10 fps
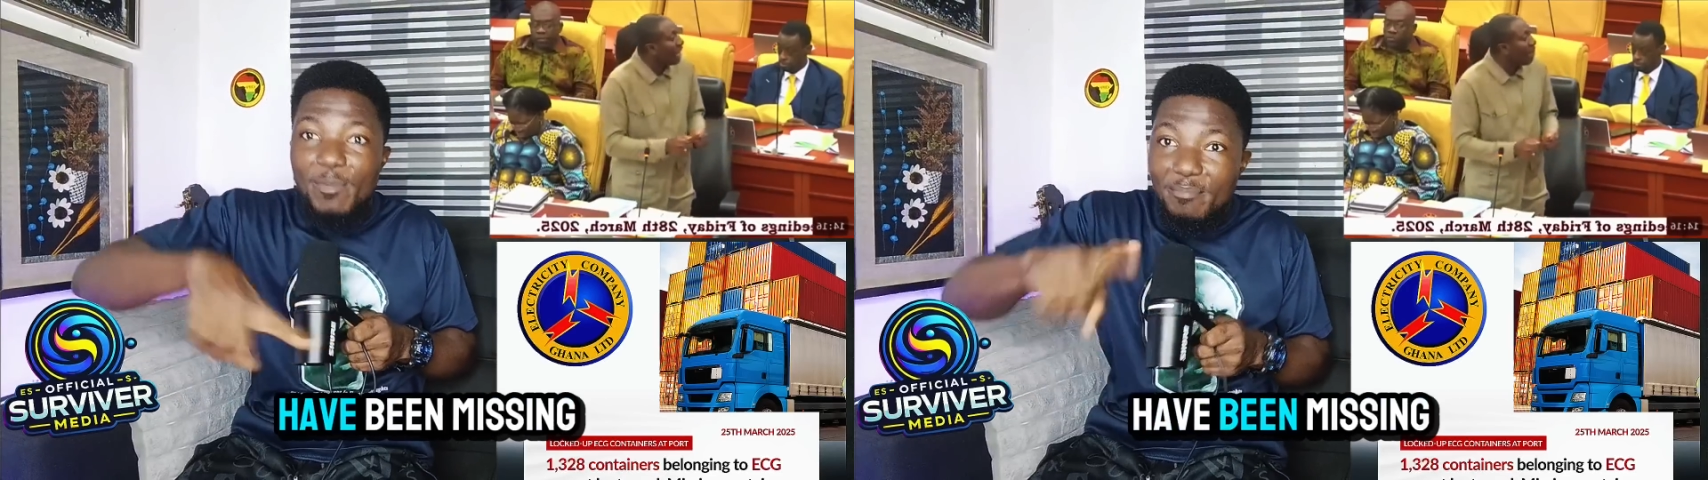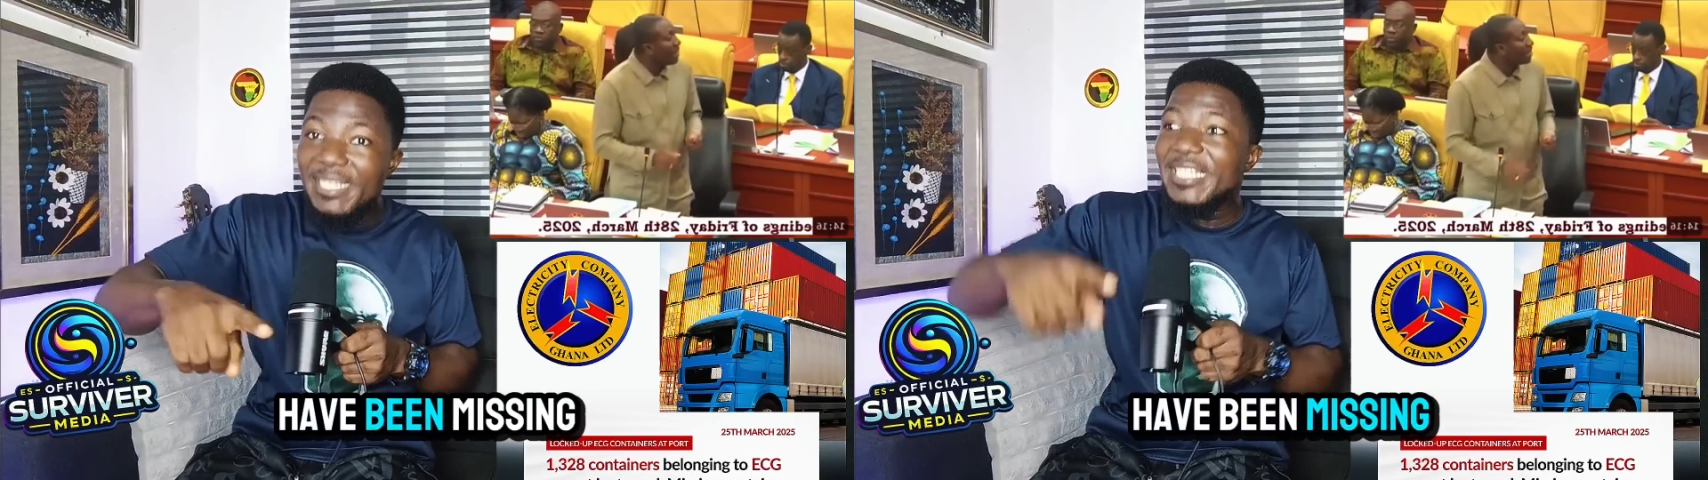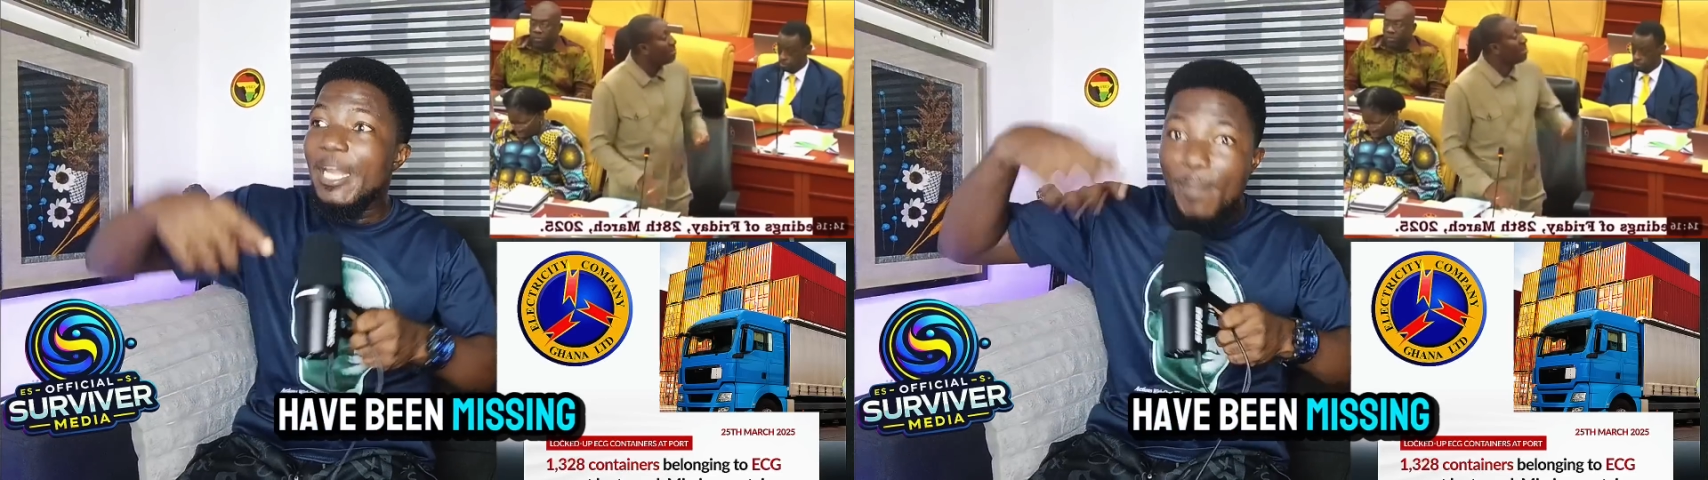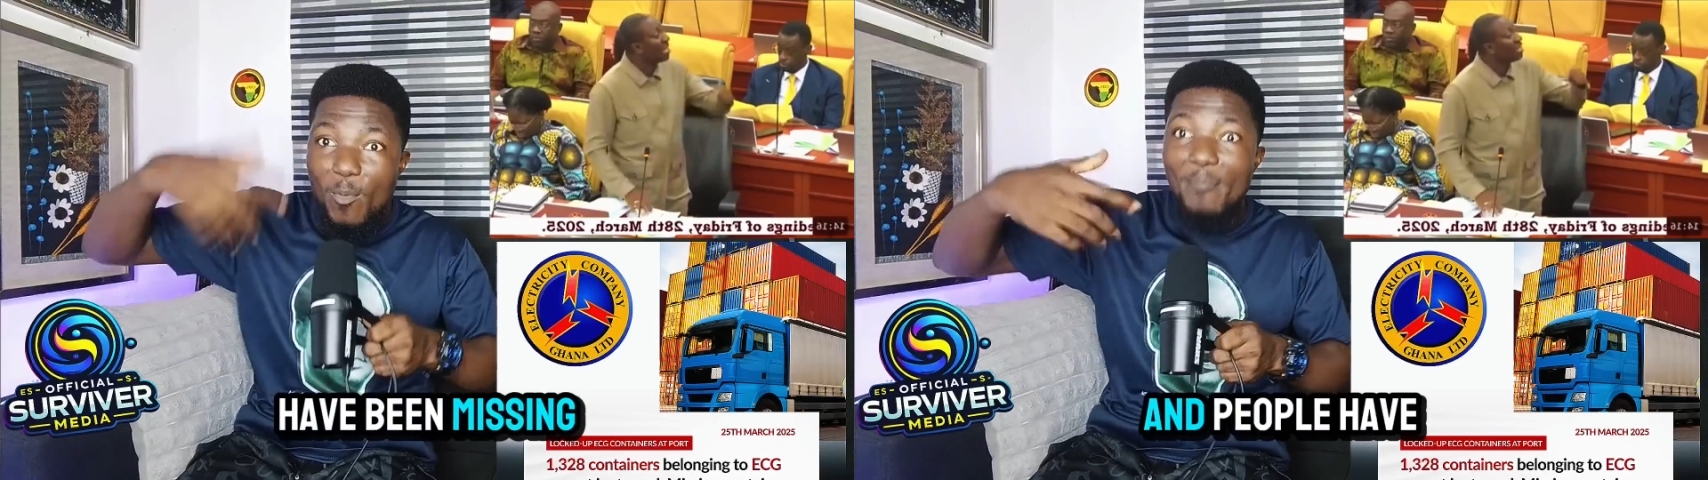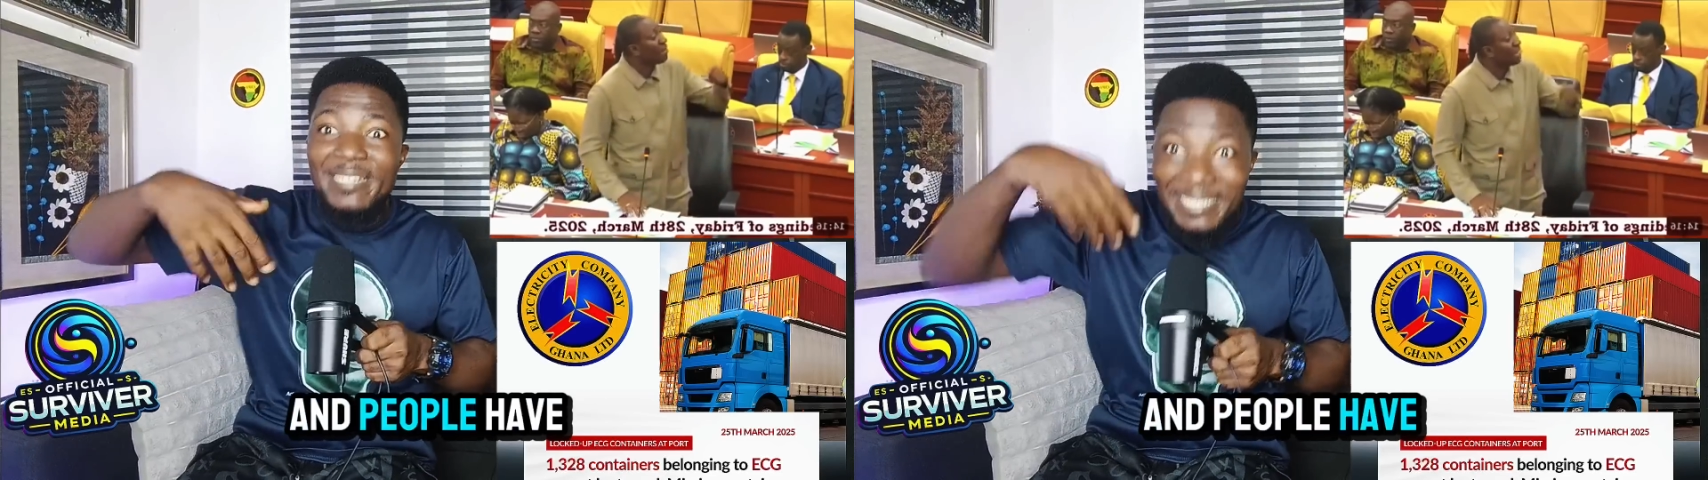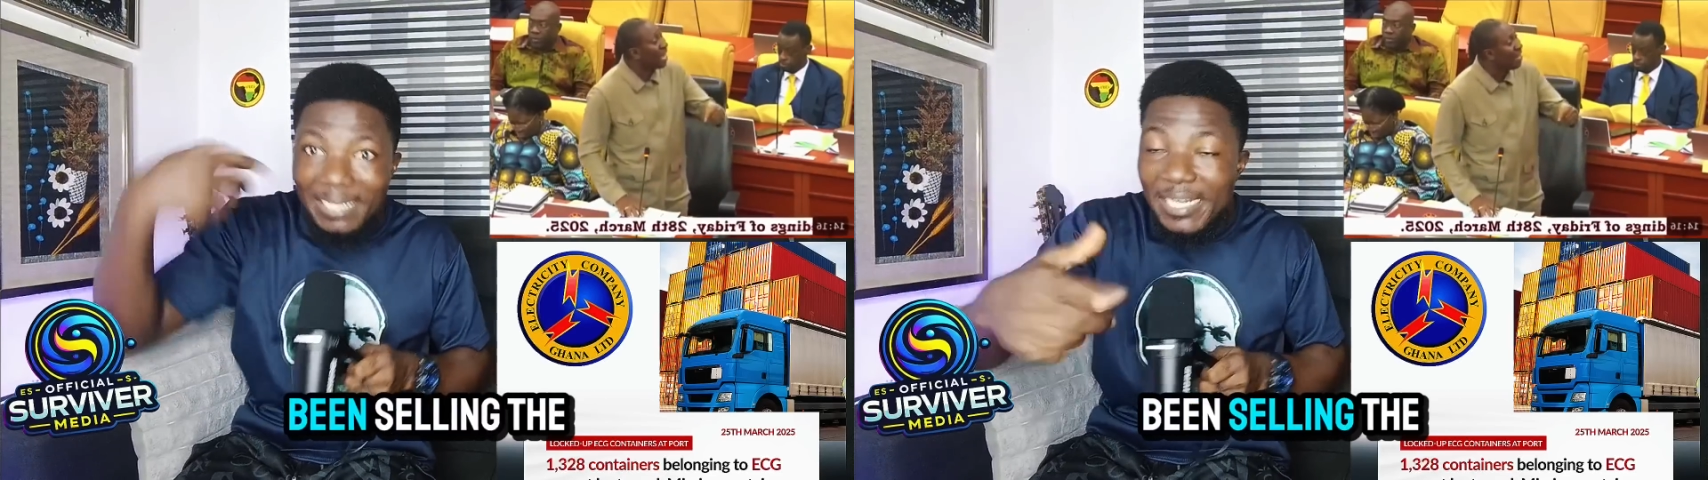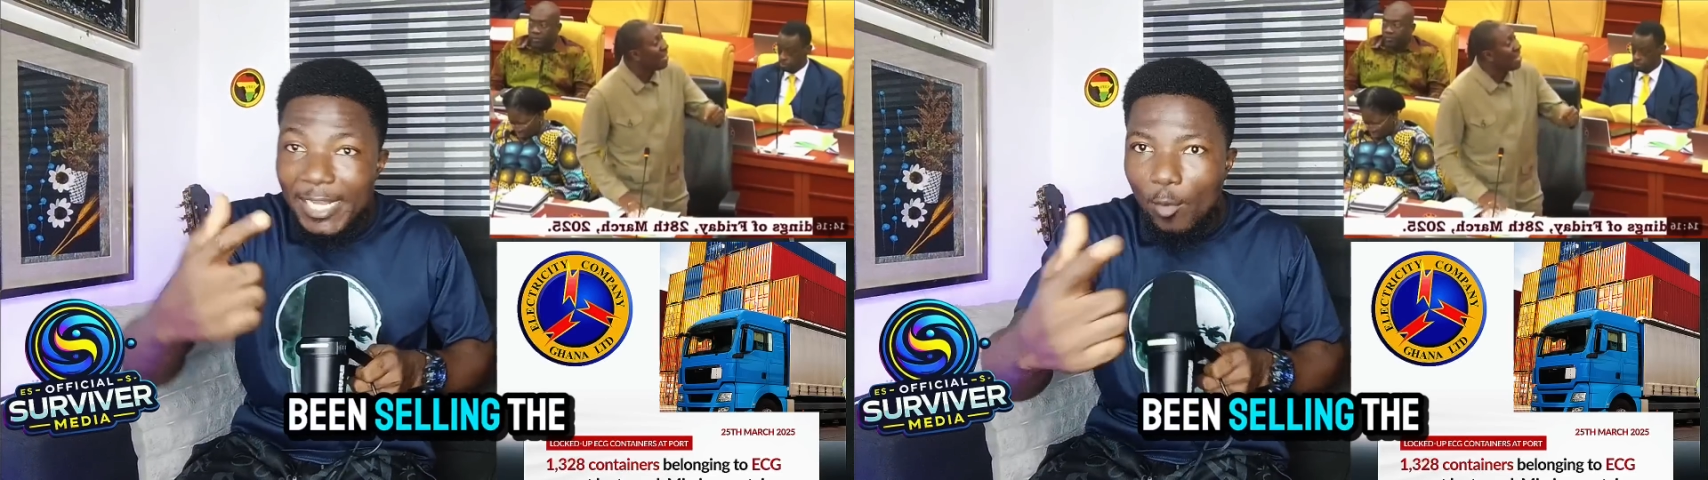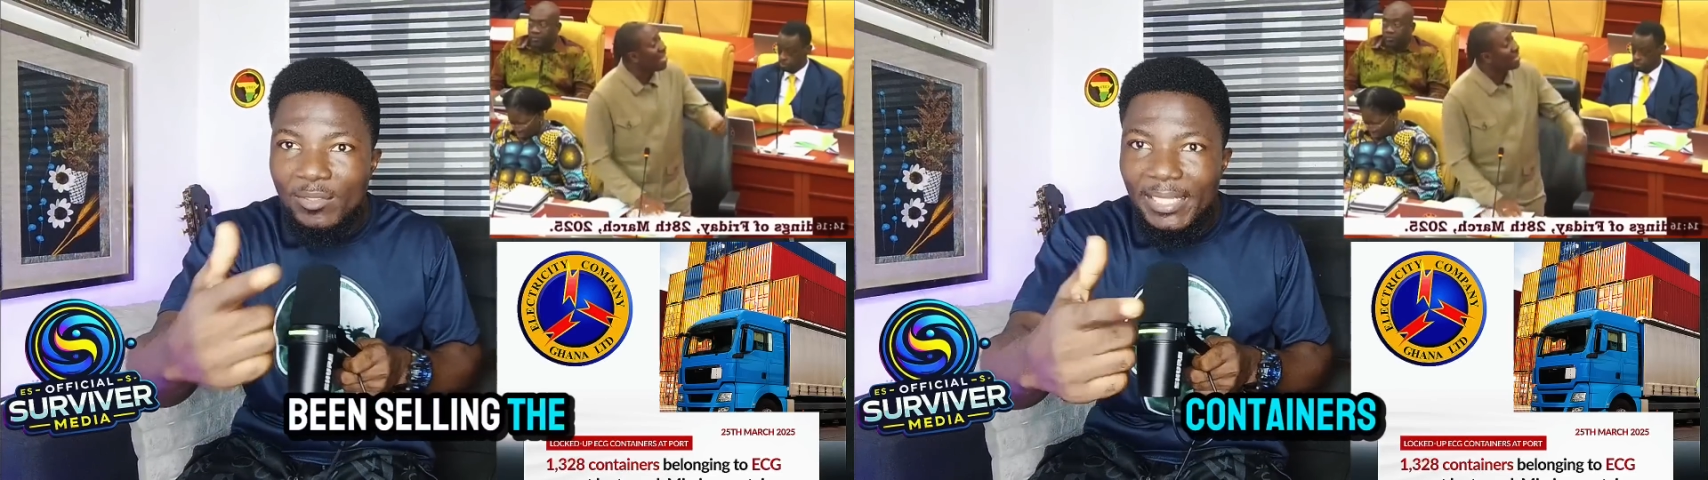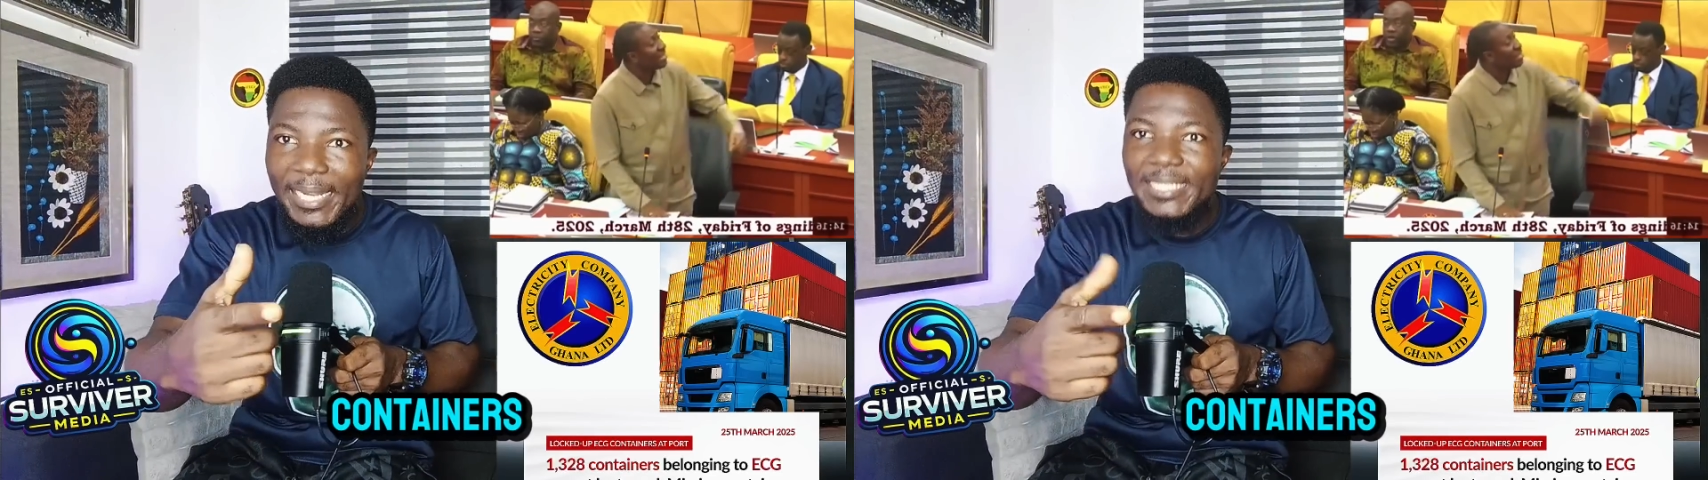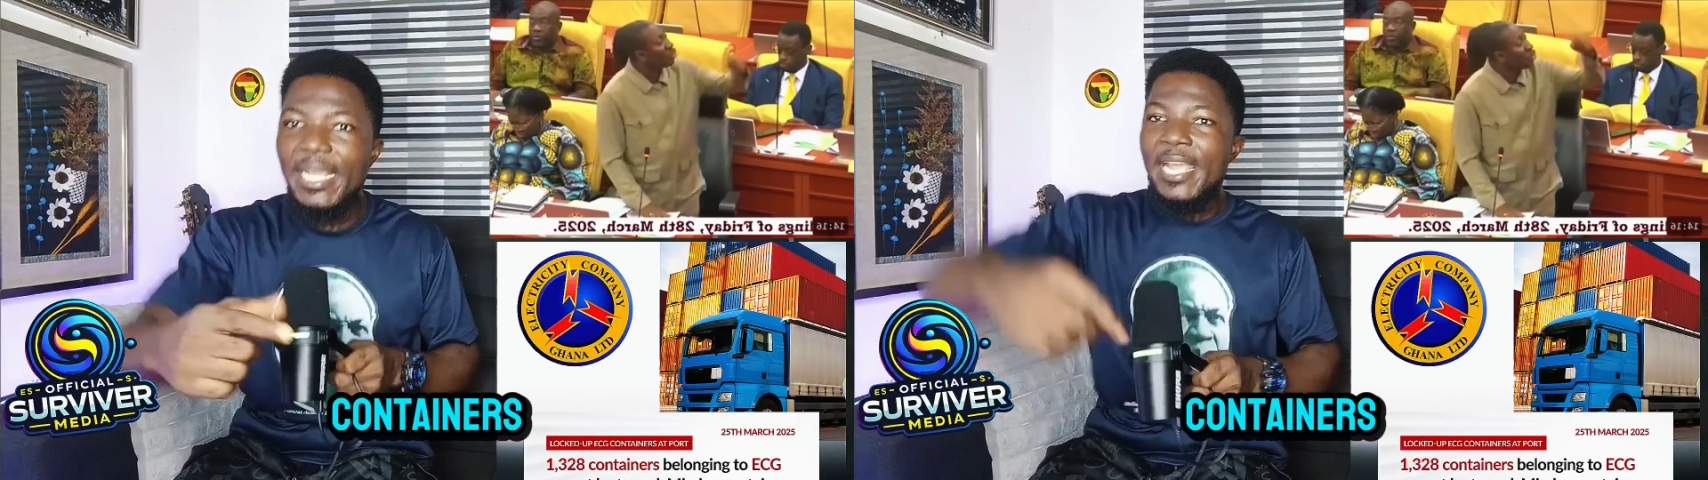been missing and people have been selling the
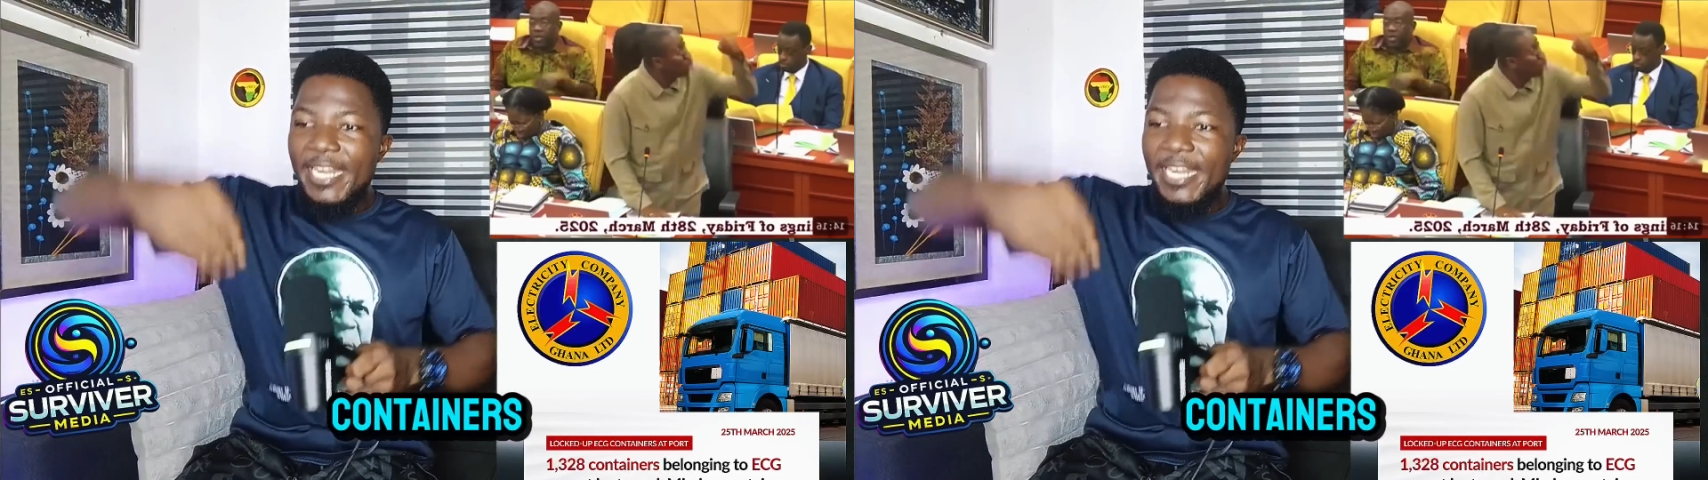containers.